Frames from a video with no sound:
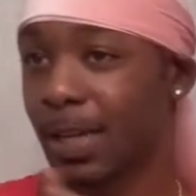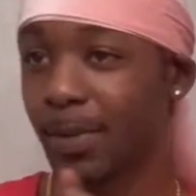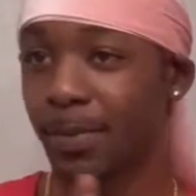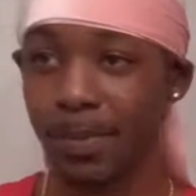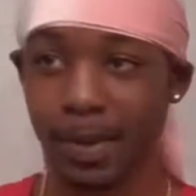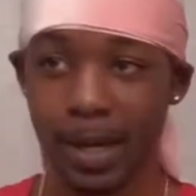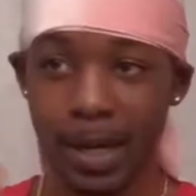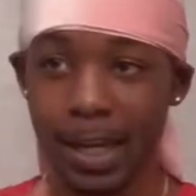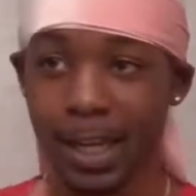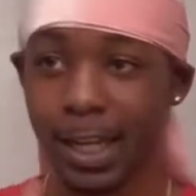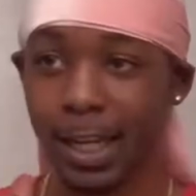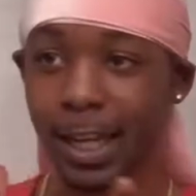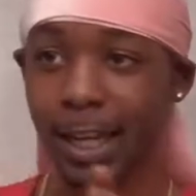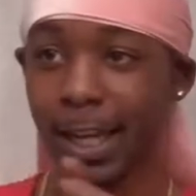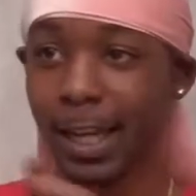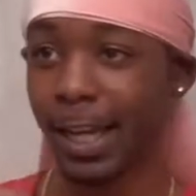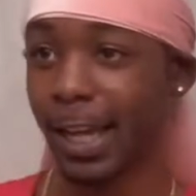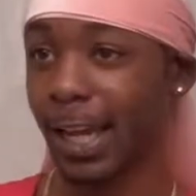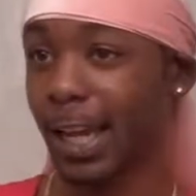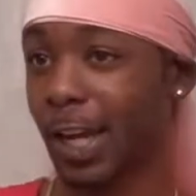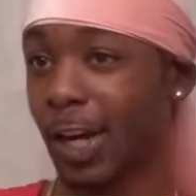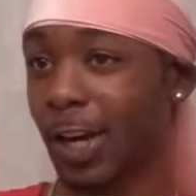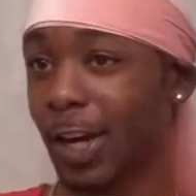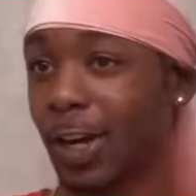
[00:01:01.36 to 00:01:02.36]
my
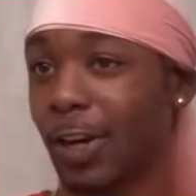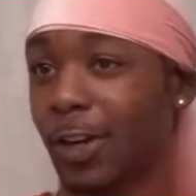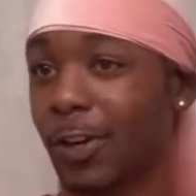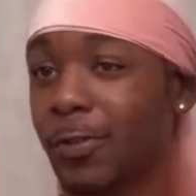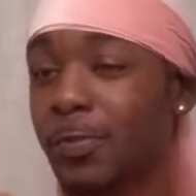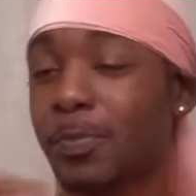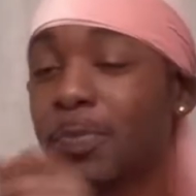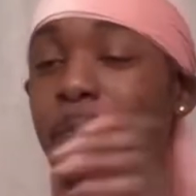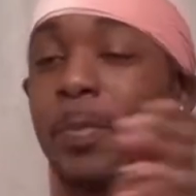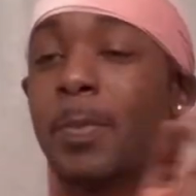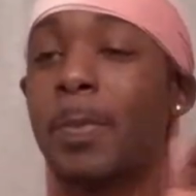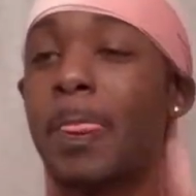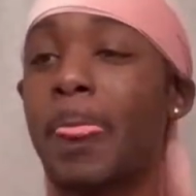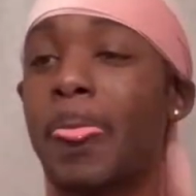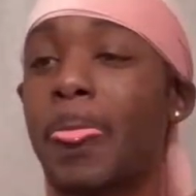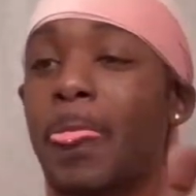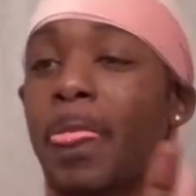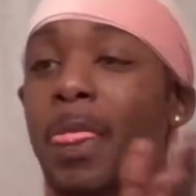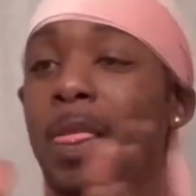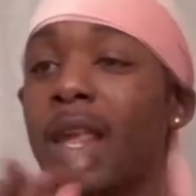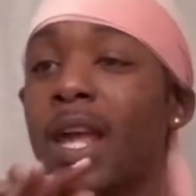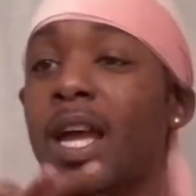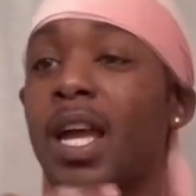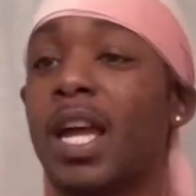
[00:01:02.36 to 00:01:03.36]
hair.
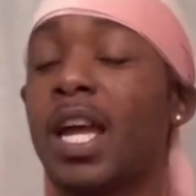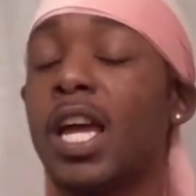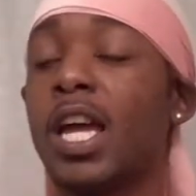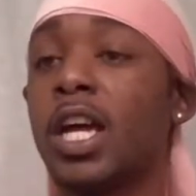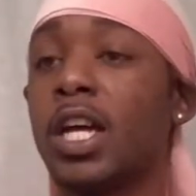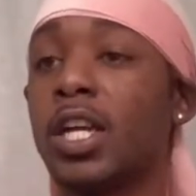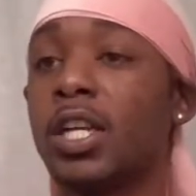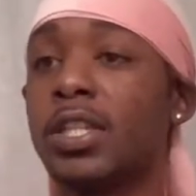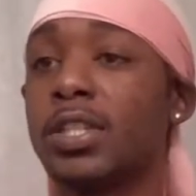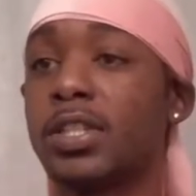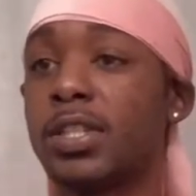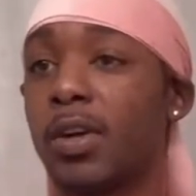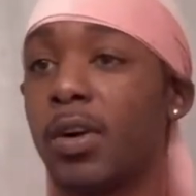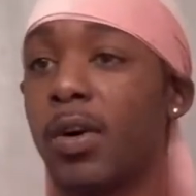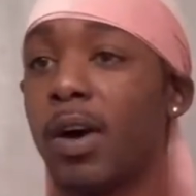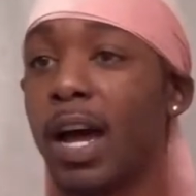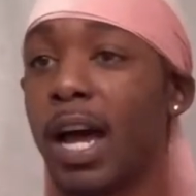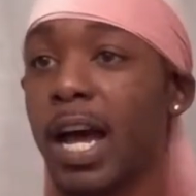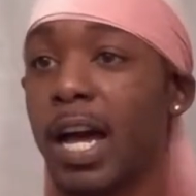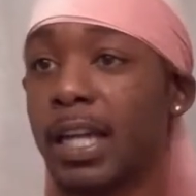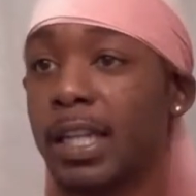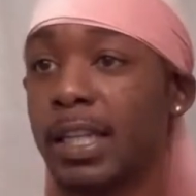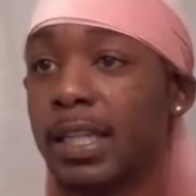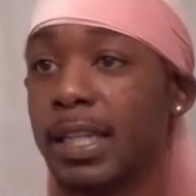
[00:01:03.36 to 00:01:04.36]
So I
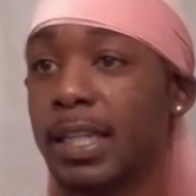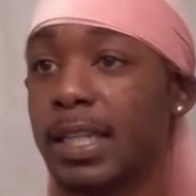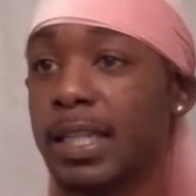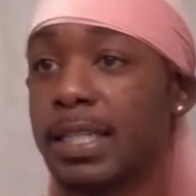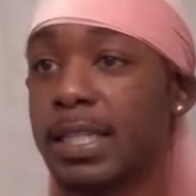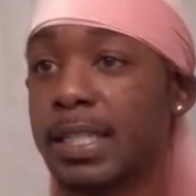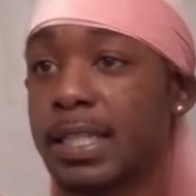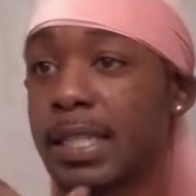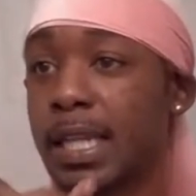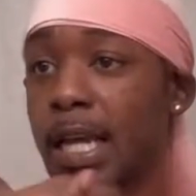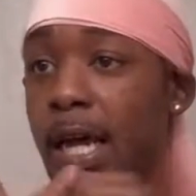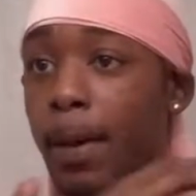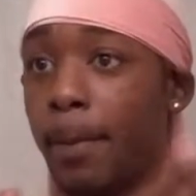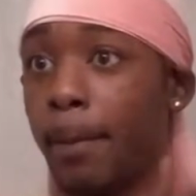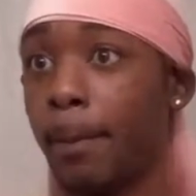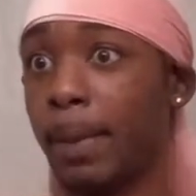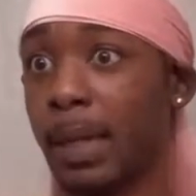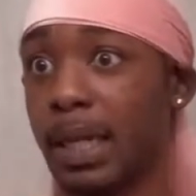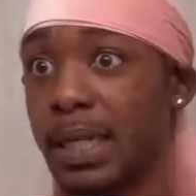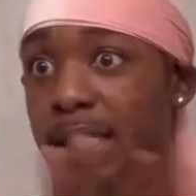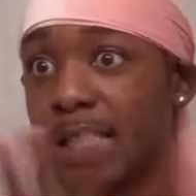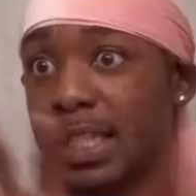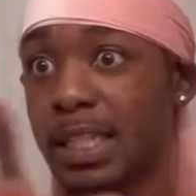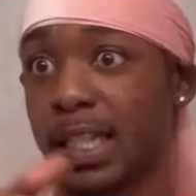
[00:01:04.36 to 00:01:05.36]
had this
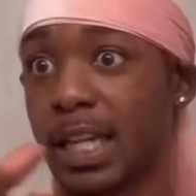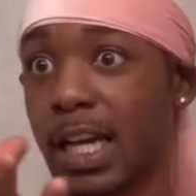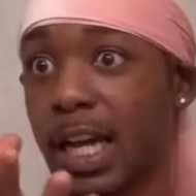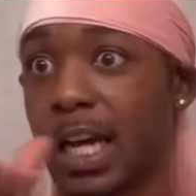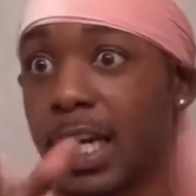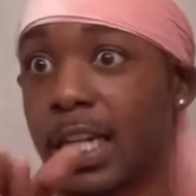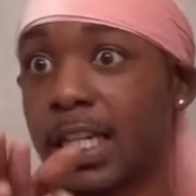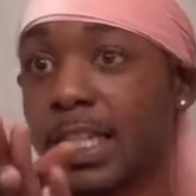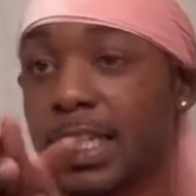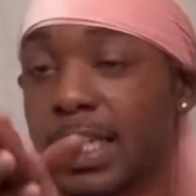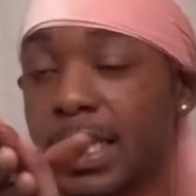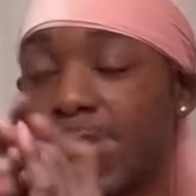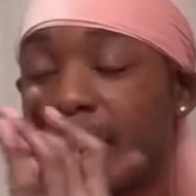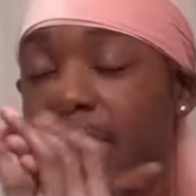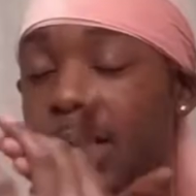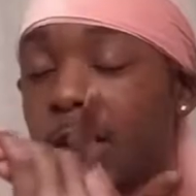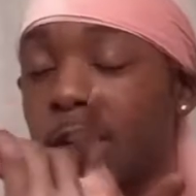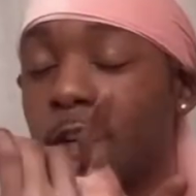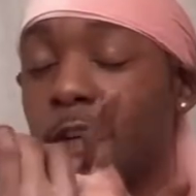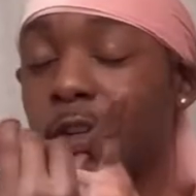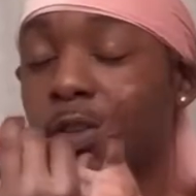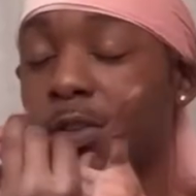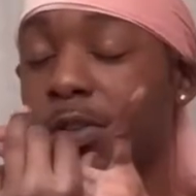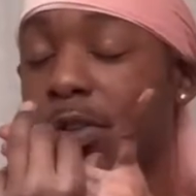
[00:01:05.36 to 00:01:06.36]
amazing
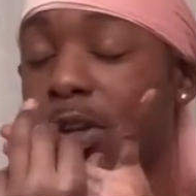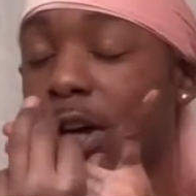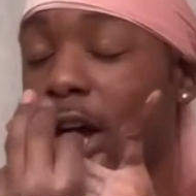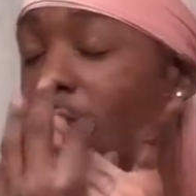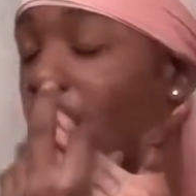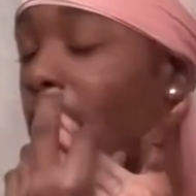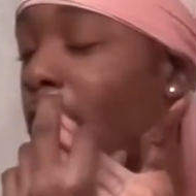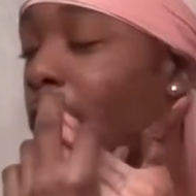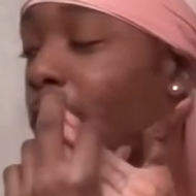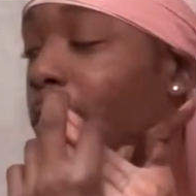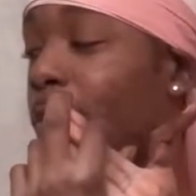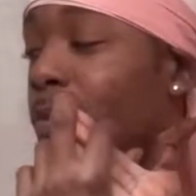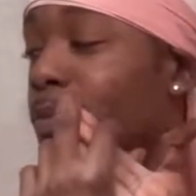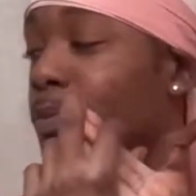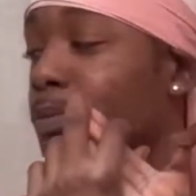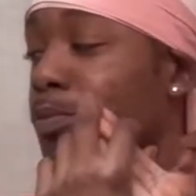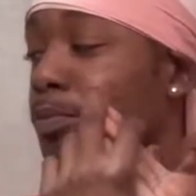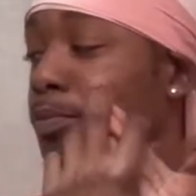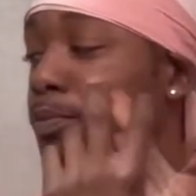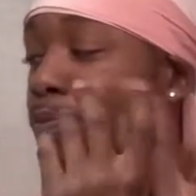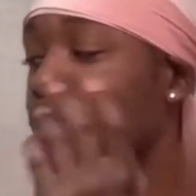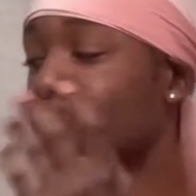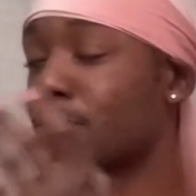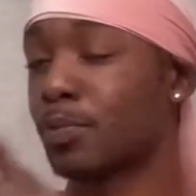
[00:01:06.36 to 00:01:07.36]
idea.
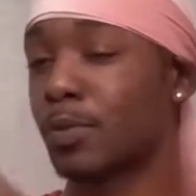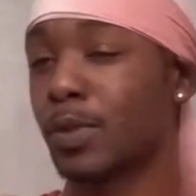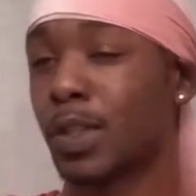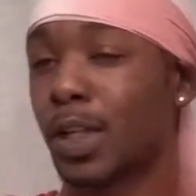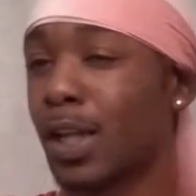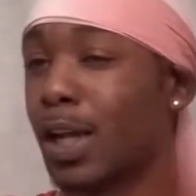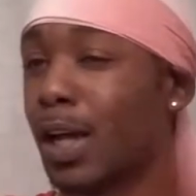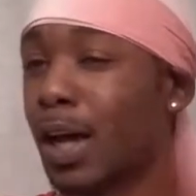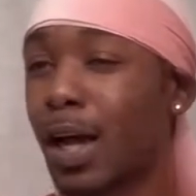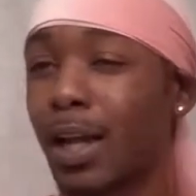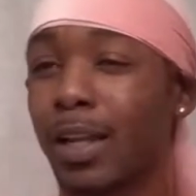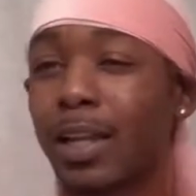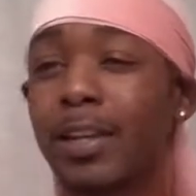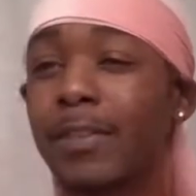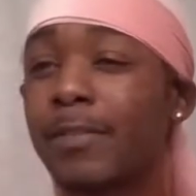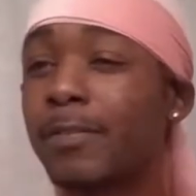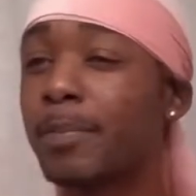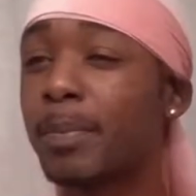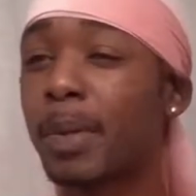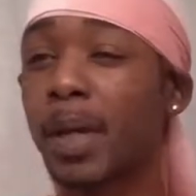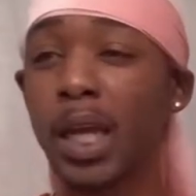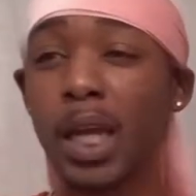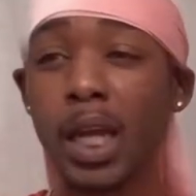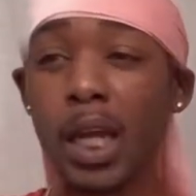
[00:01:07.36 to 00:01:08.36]
I love
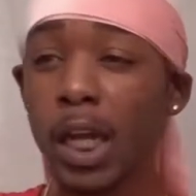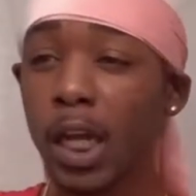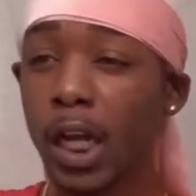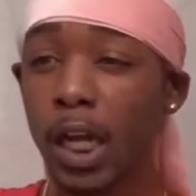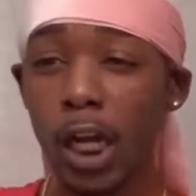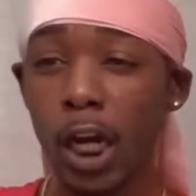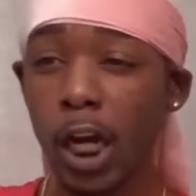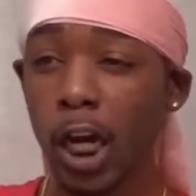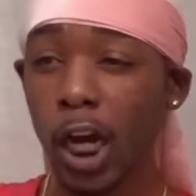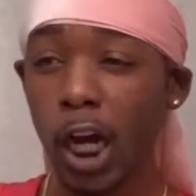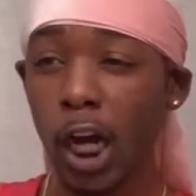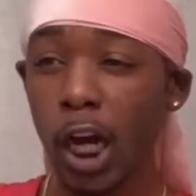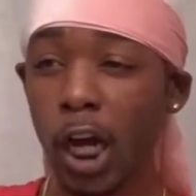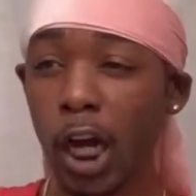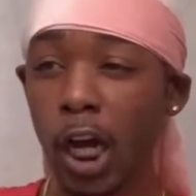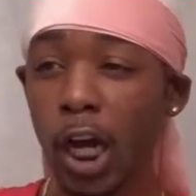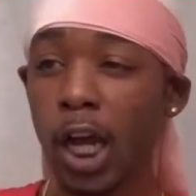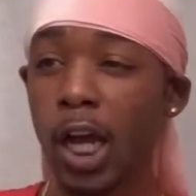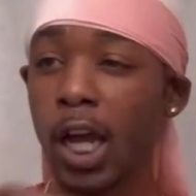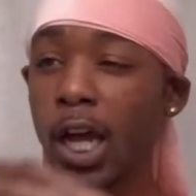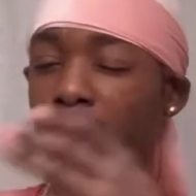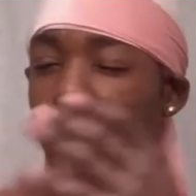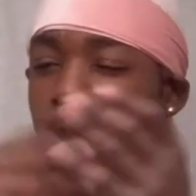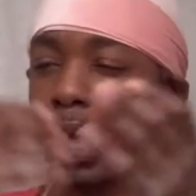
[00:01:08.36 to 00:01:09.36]
pink,
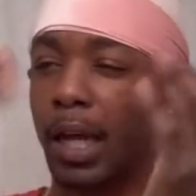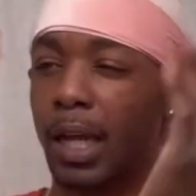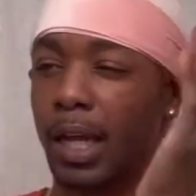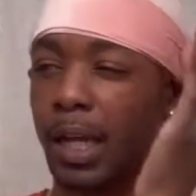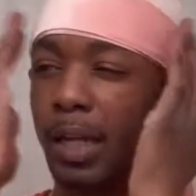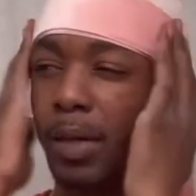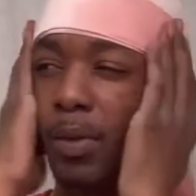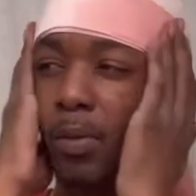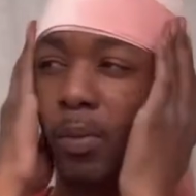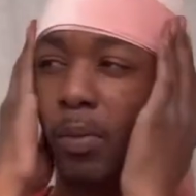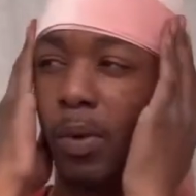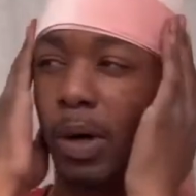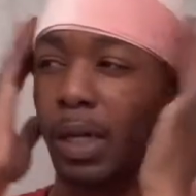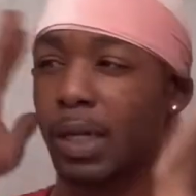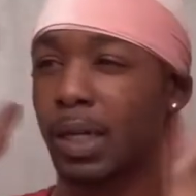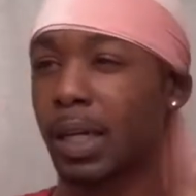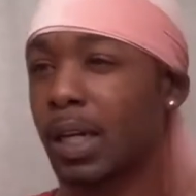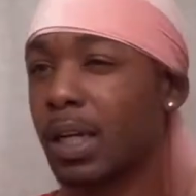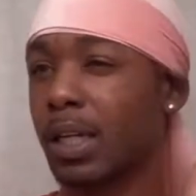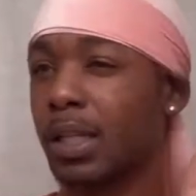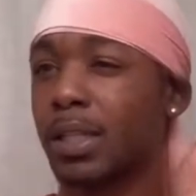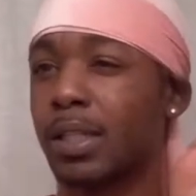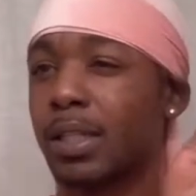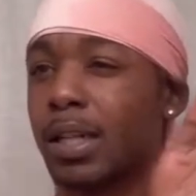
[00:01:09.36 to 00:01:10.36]
and why
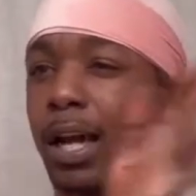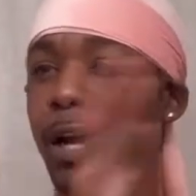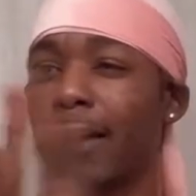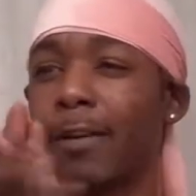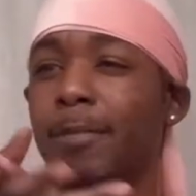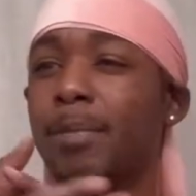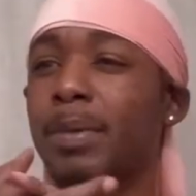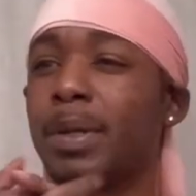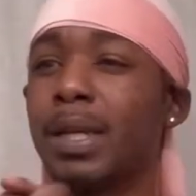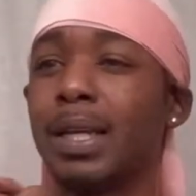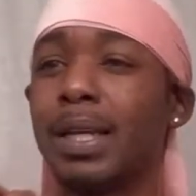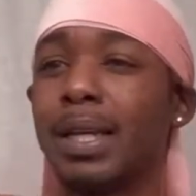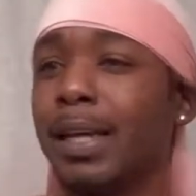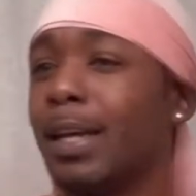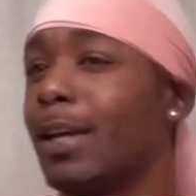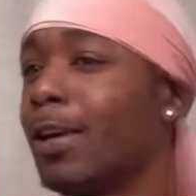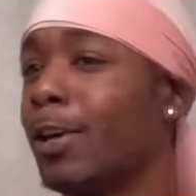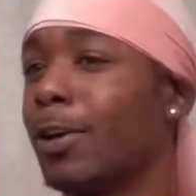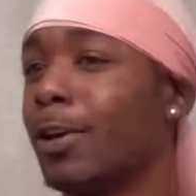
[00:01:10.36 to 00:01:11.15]
not have pink hair?